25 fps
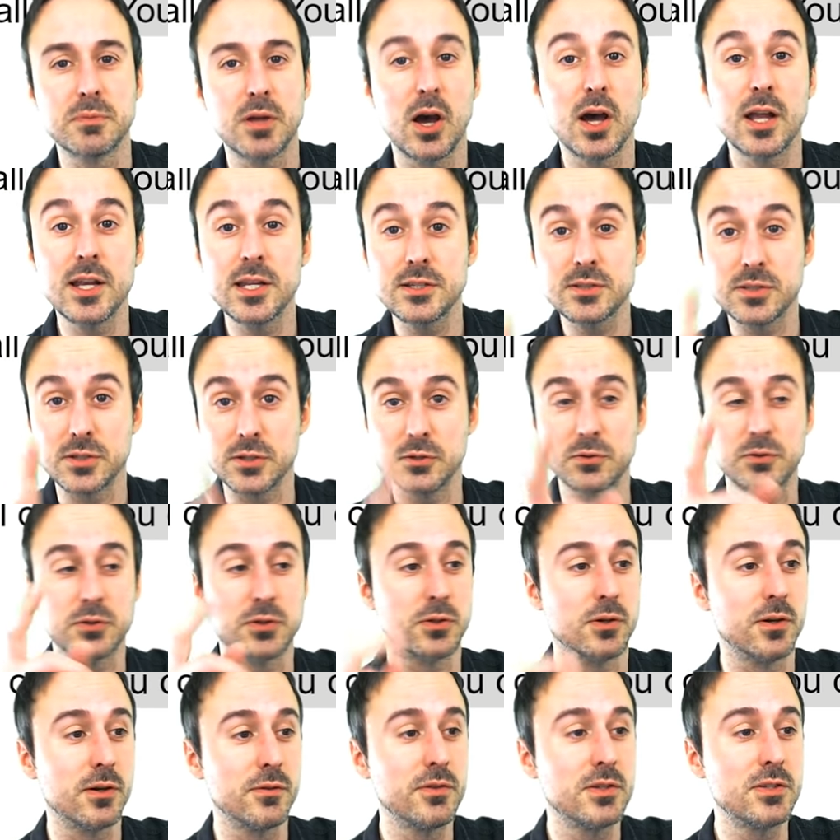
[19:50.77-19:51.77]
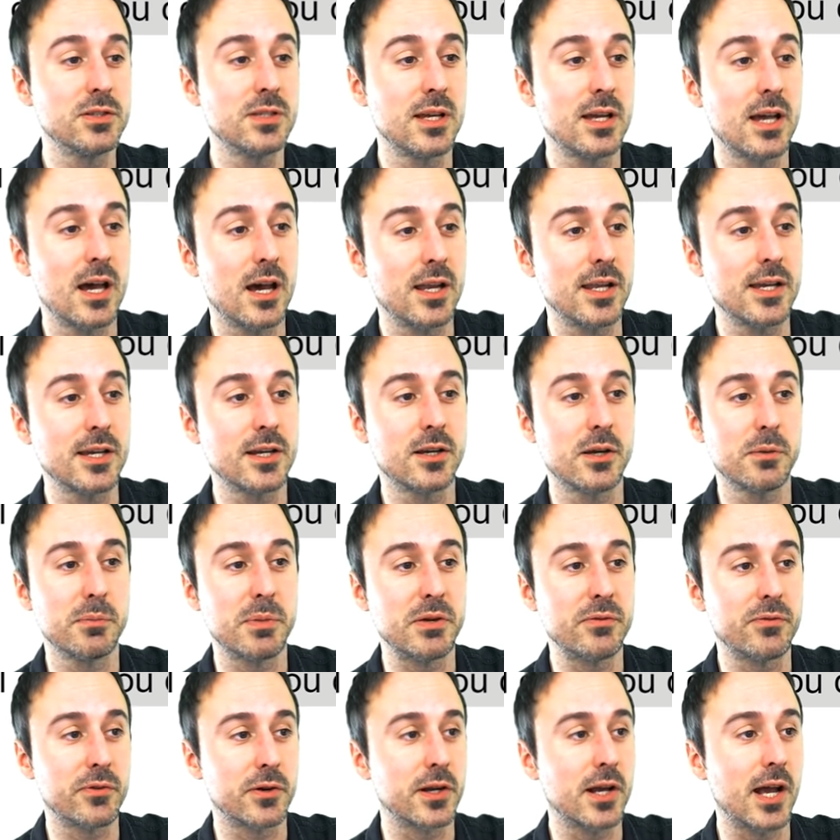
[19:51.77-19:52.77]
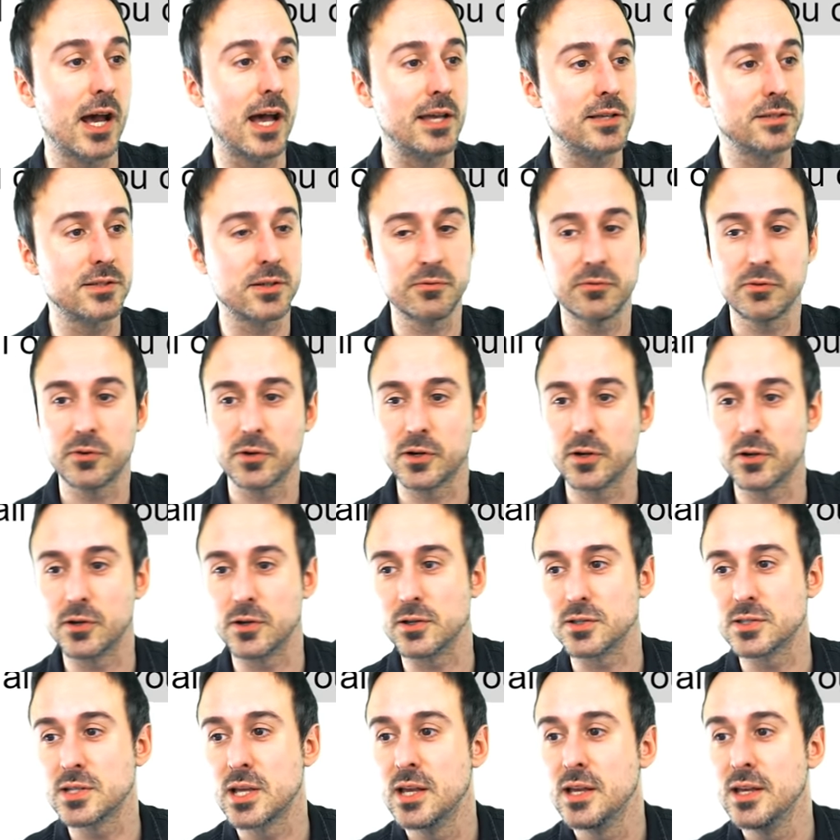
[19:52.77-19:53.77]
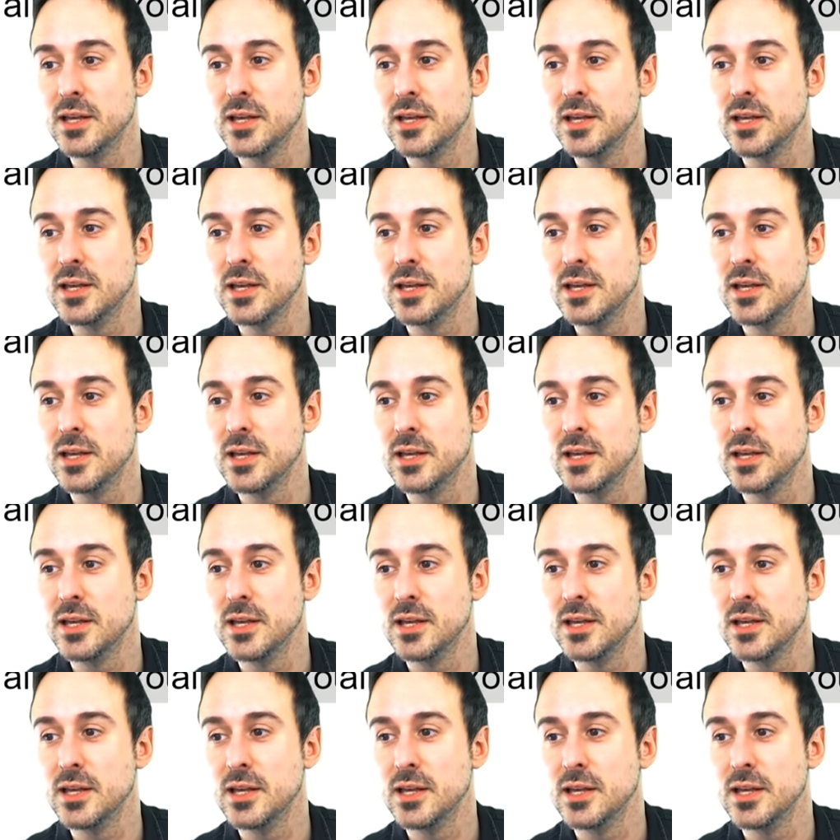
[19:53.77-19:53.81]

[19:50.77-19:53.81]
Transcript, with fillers: honey's neutral if you say honey it could be for guys or for girls